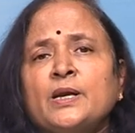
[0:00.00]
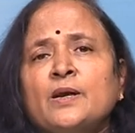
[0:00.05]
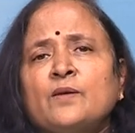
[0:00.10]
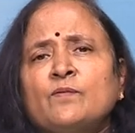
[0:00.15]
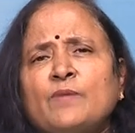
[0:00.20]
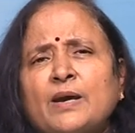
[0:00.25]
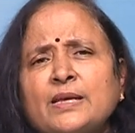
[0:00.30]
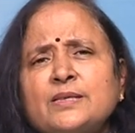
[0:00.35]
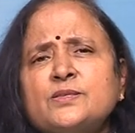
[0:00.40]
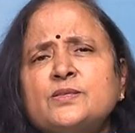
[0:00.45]

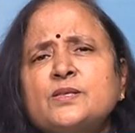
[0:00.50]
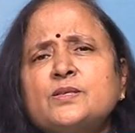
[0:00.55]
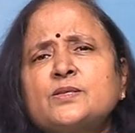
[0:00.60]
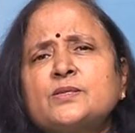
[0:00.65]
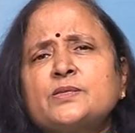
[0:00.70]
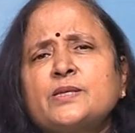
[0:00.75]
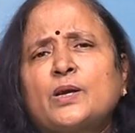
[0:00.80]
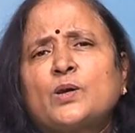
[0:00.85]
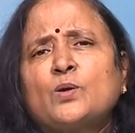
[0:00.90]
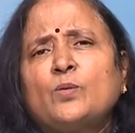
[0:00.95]
Once this is
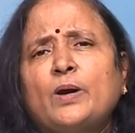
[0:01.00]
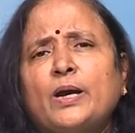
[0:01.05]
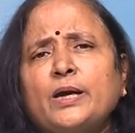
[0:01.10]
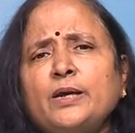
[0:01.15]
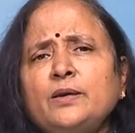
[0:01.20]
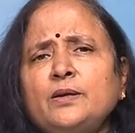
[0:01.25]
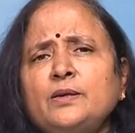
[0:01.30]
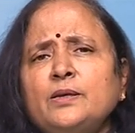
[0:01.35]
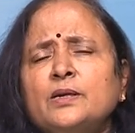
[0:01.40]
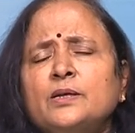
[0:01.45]

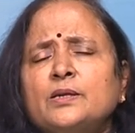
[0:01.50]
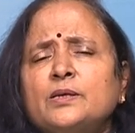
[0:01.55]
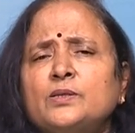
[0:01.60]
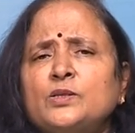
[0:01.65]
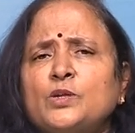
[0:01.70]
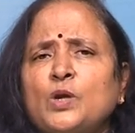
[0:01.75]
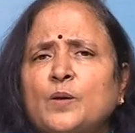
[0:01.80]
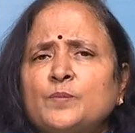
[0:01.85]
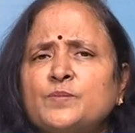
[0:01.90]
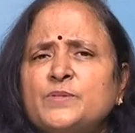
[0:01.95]
acquired, the
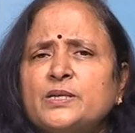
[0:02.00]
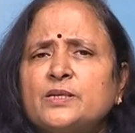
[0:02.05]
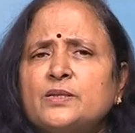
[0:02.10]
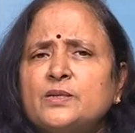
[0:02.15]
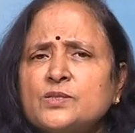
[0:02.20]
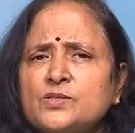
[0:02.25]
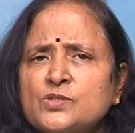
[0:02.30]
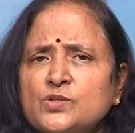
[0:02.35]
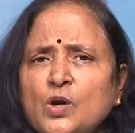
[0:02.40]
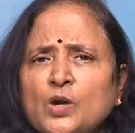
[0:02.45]
object
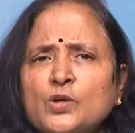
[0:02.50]
is